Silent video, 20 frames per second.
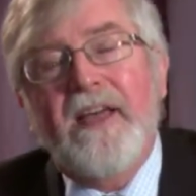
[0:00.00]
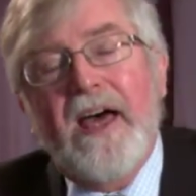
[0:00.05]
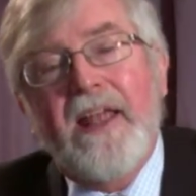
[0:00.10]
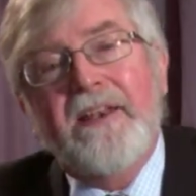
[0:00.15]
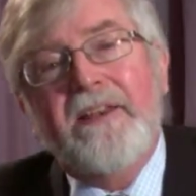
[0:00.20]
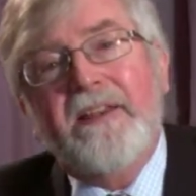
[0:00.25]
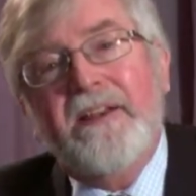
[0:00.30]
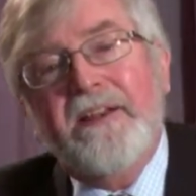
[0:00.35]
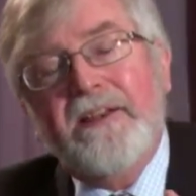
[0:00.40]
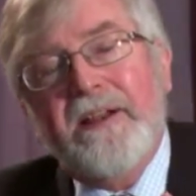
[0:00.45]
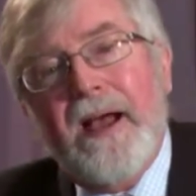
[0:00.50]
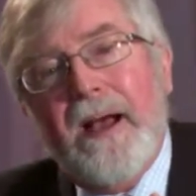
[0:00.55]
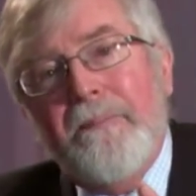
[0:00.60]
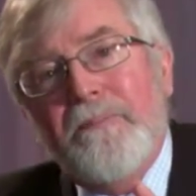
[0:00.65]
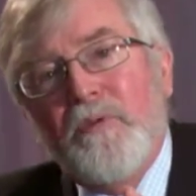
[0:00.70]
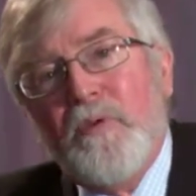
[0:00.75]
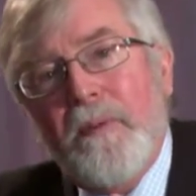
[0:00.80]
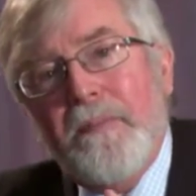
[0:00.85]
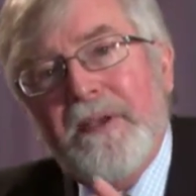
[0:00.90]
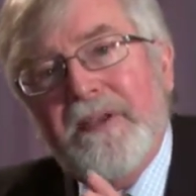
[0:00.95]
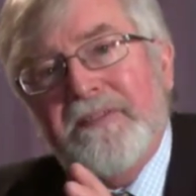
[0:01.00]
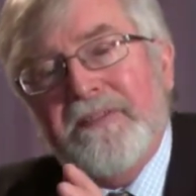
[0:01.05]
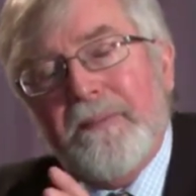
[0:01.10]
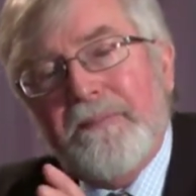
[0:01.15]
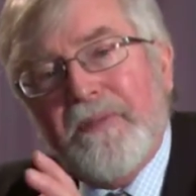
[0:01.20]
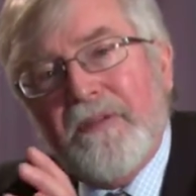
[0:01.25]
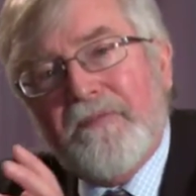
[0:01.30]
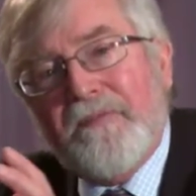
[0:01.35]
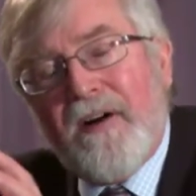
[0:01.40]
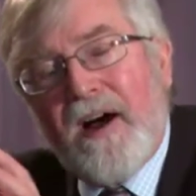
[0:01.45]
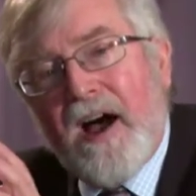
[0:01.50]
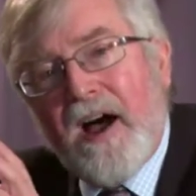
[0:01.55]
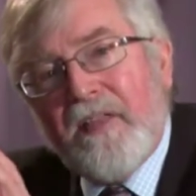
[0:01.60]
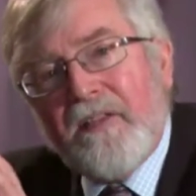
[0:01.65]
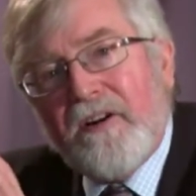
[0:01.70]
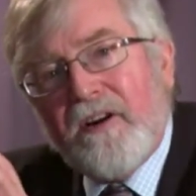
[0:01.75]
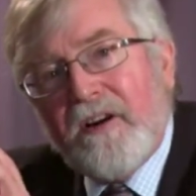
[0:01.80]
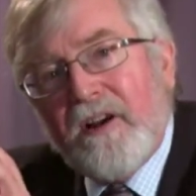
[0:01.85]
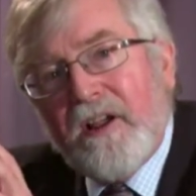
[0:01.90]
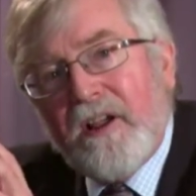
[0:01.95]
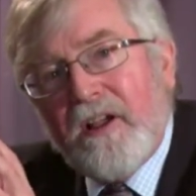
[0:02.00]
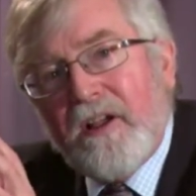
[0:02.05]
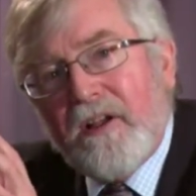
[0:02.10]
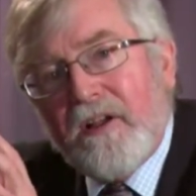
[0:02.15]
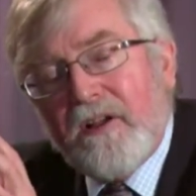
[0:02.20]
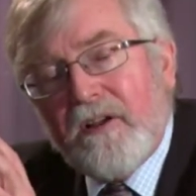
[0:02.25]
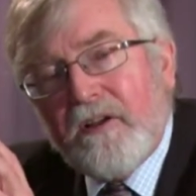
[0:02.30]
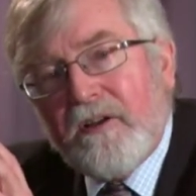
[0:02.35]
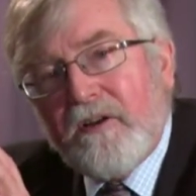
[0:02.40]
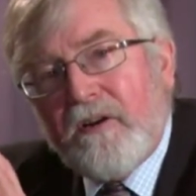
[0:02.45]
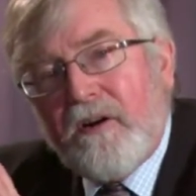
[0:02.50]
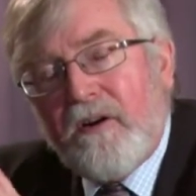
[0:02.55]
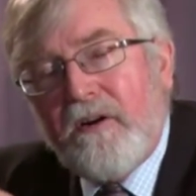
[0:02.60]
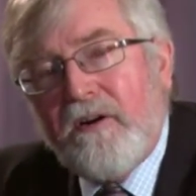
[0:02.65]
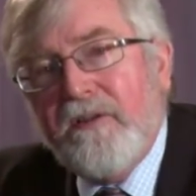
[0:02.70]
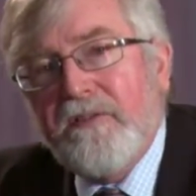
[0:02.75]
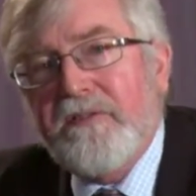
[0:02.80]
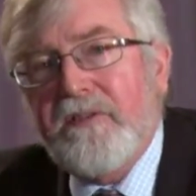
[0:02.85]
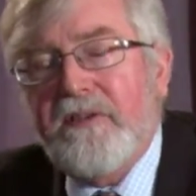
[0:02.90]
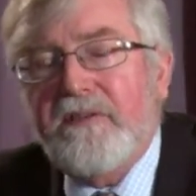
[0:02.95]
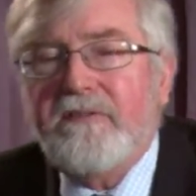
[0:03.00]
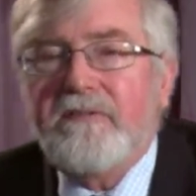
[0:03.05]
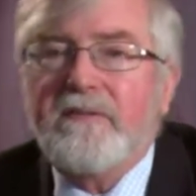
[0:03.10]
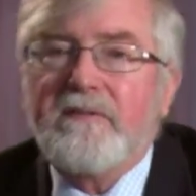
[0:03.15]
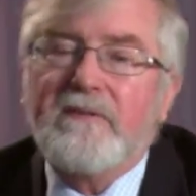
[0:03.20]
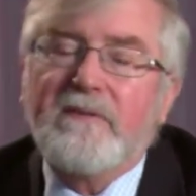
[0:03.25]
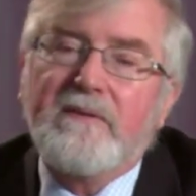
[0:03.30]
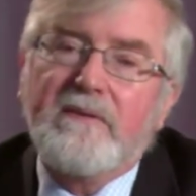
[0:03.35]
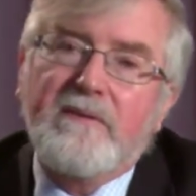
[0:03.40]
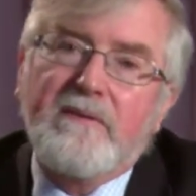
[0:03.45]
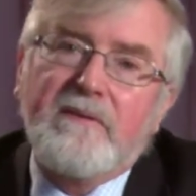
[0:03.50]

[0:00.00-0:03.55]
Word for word: None can come to him except the Father calls us.